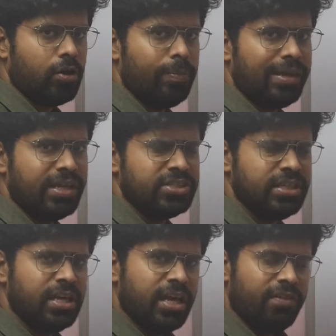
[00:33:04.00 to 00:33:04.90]

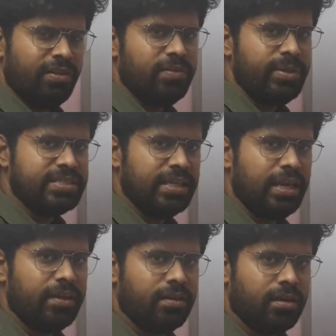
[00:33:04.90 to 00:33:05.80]
complication, we'll be
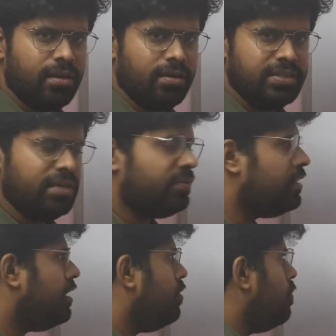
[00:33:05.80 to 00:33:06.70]
seeing, uh, seeing with
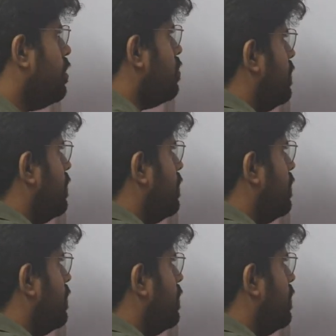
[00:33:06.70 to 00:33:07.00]
the urine